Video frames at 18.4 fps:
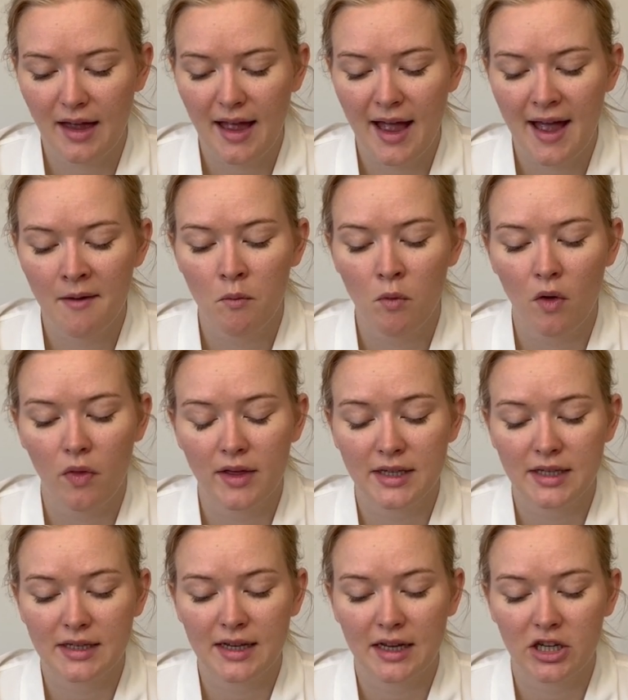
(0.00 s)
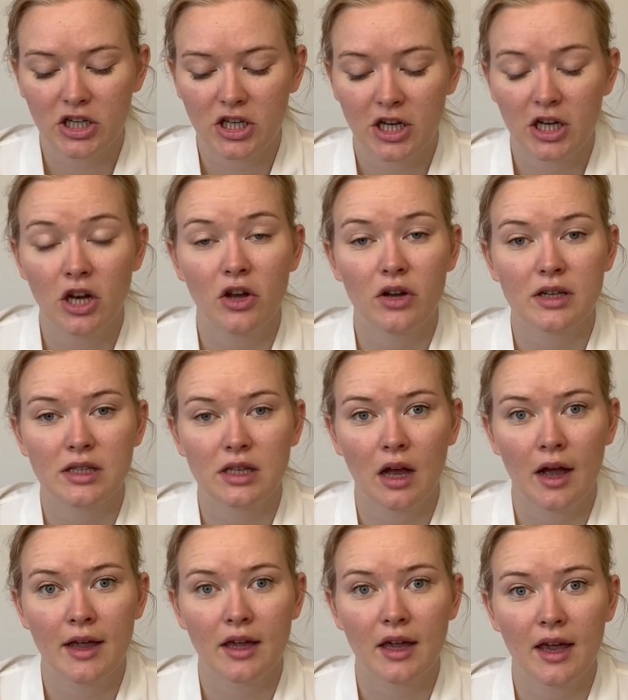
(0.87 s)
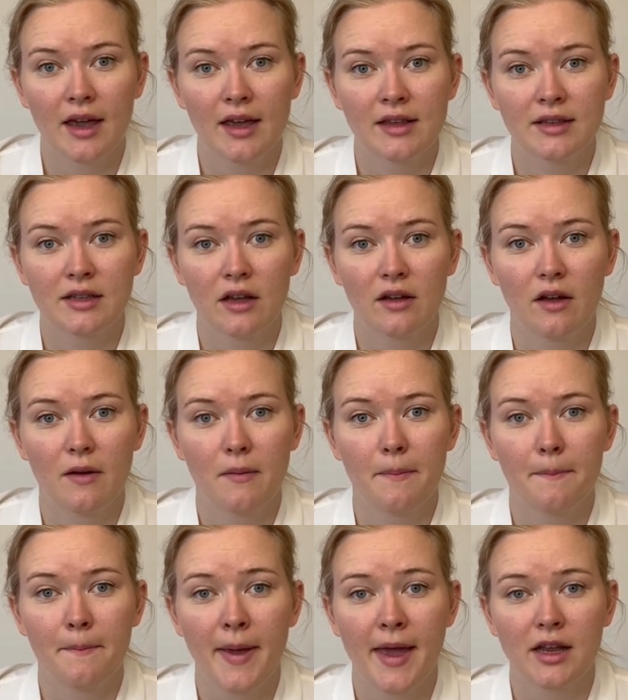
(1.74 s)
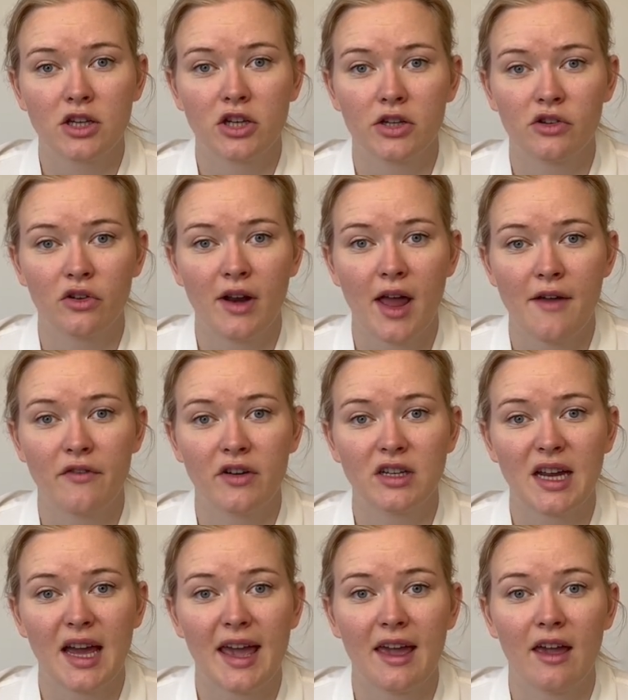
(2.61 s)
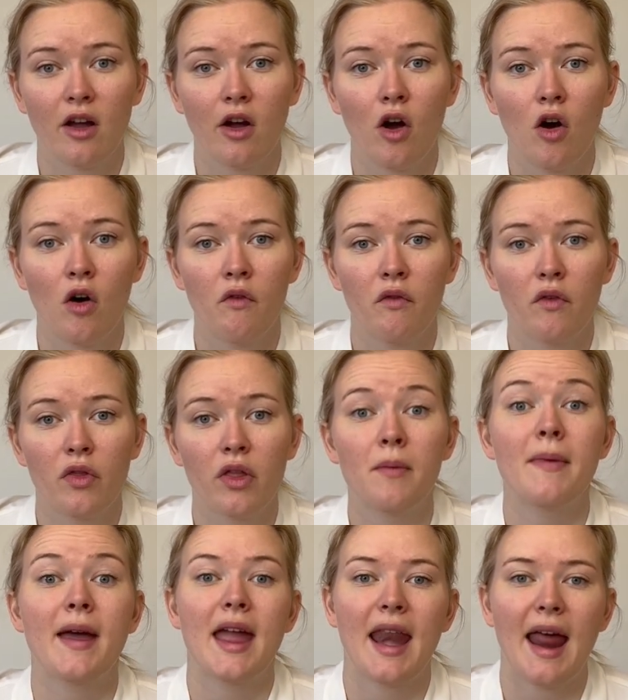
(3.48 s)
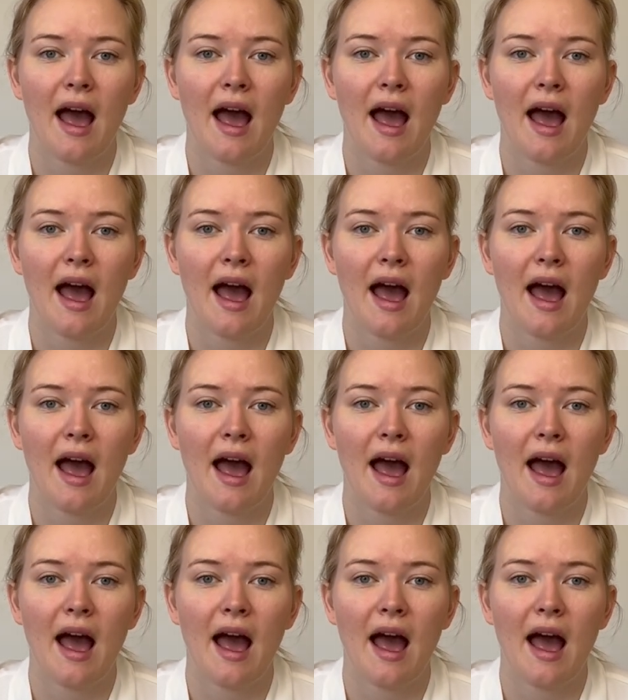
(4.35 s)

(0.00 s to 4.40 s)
And what this essentially looks like is pictures on every day of the main